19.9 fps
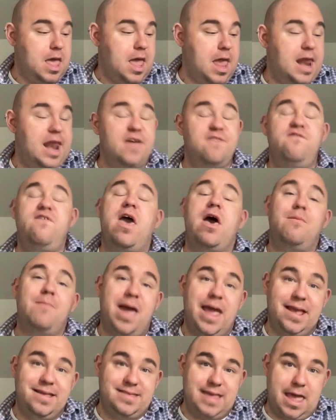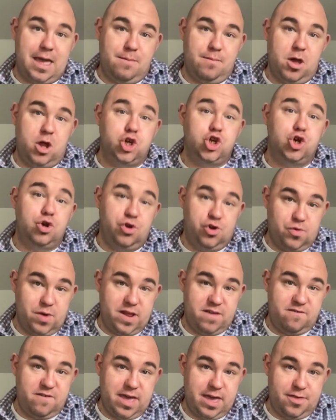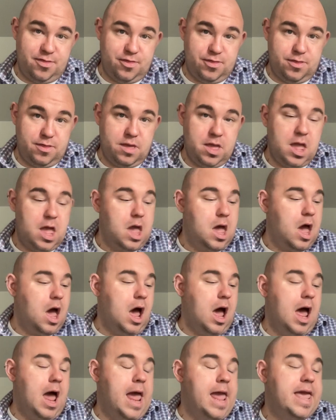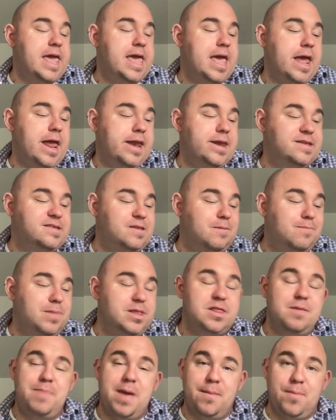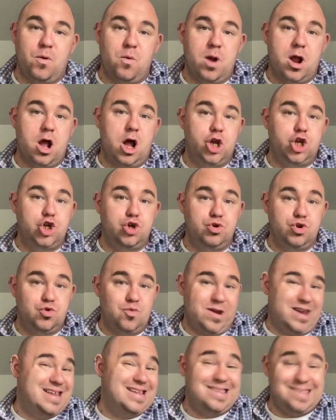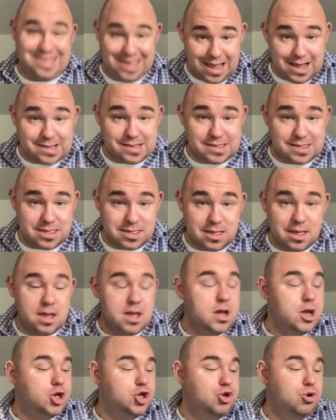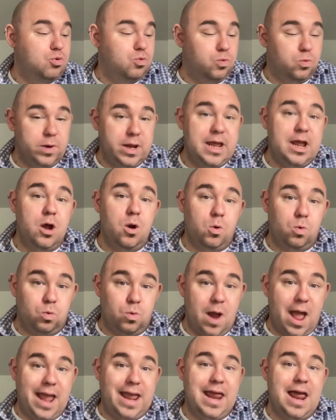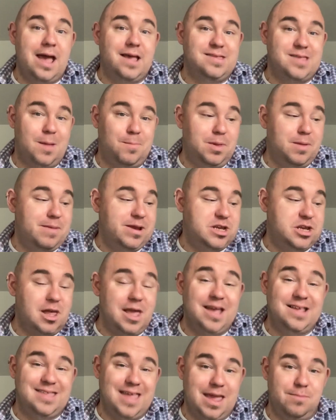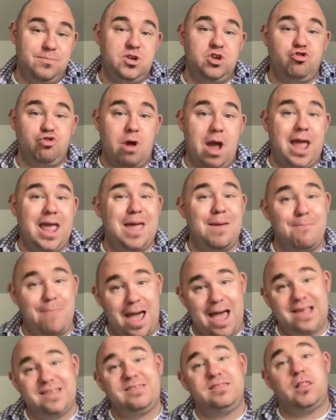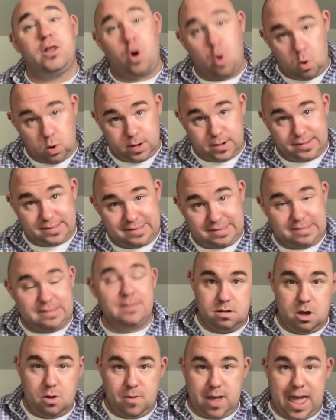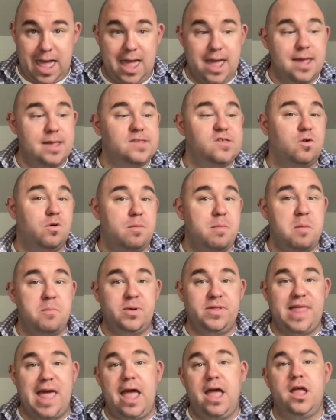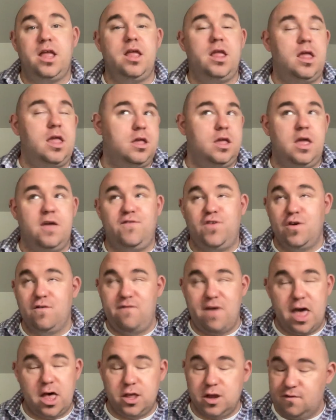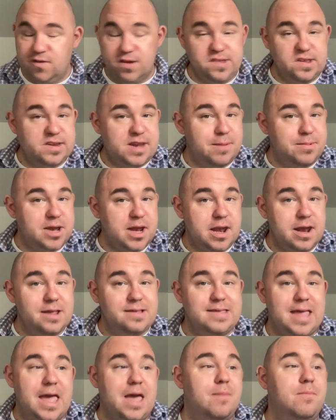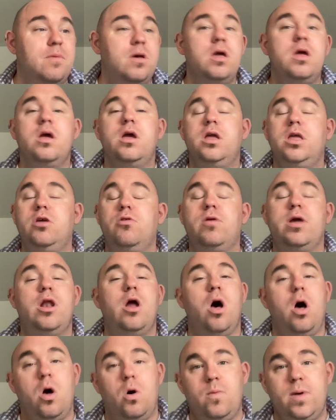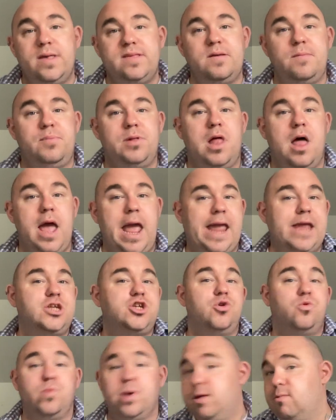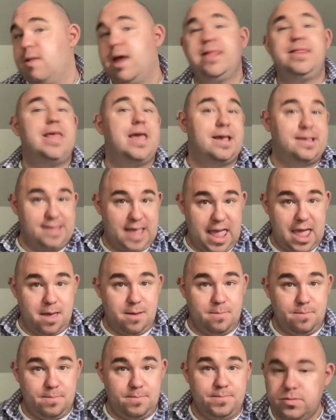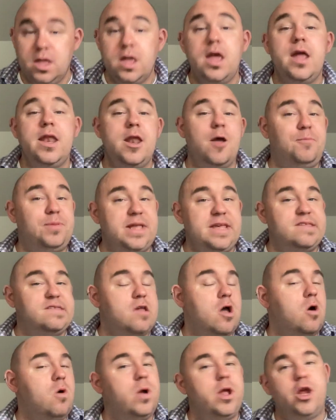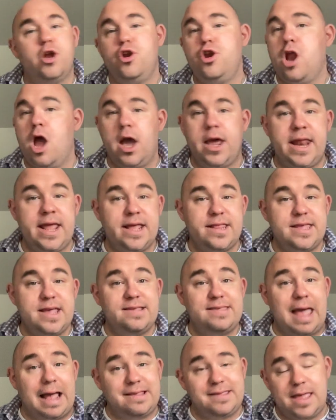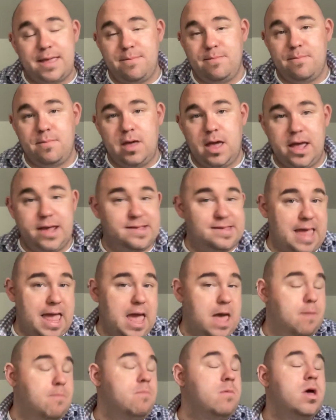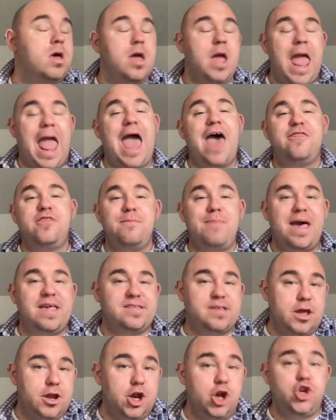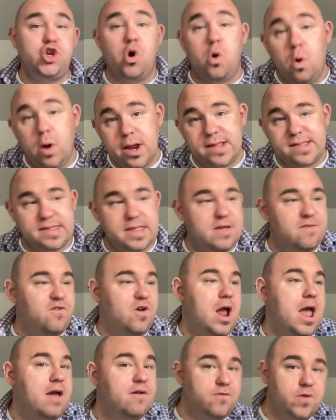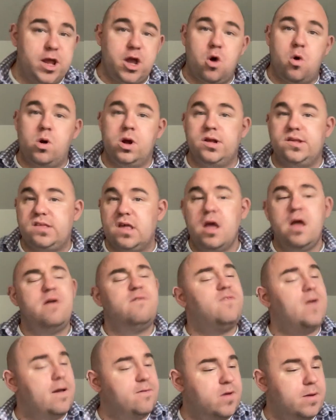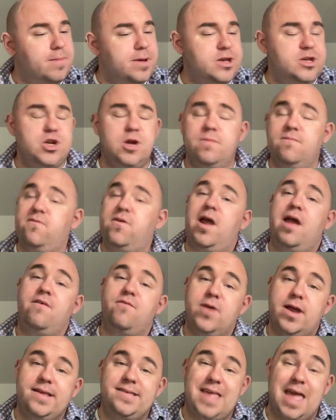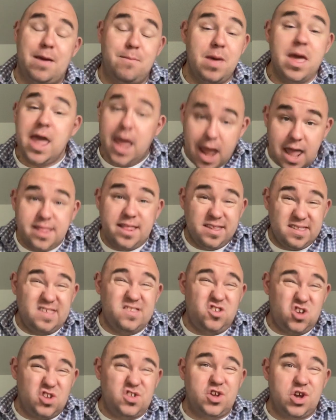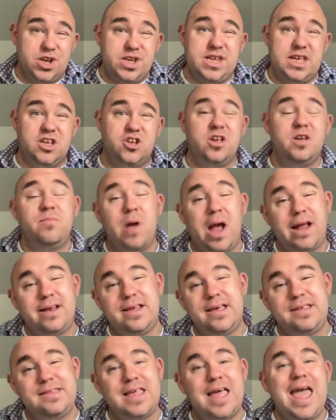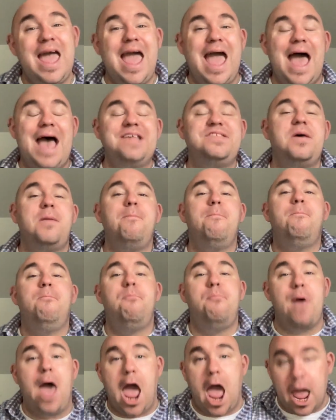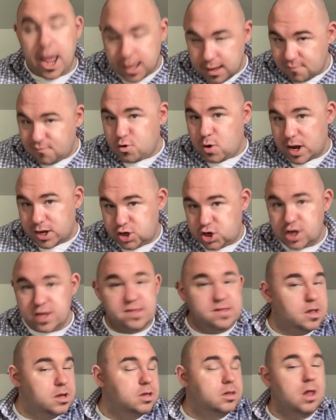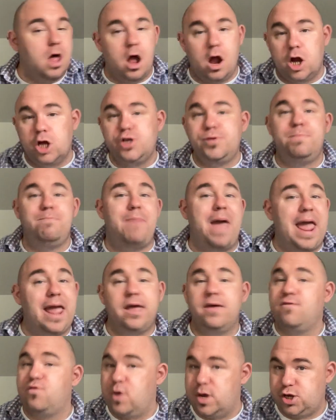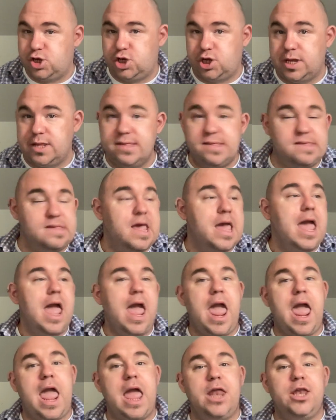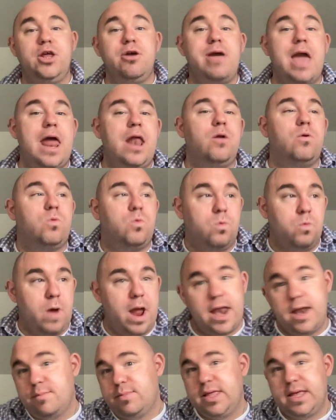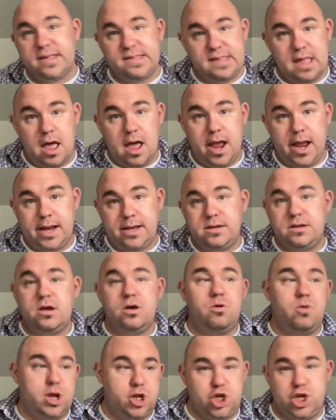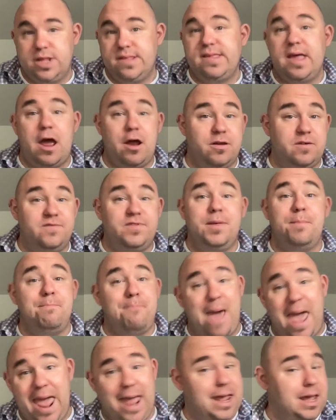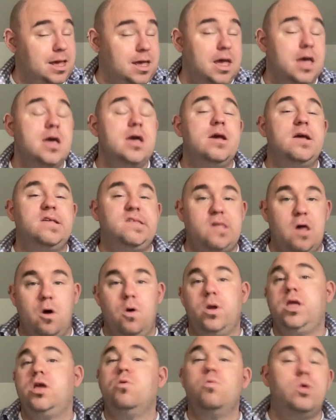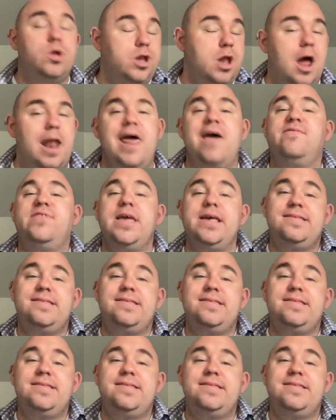and I fail my exam on June 25th I can submit the paperwork on June 26th to rewrite a supplemental exam to try and pass the course. Okay, so remember that if you fail your first attempt at an exam, you can always apply to rewrite the exam. Now, please note, you're not going to get the exact same exam. Athabasca notoriously, for every course, for every midterm, for every exam, and this is just good teaching practice, has a bank of questions, a large bank of questions, and you get randomly assigned questions out of the bank. So you will not have the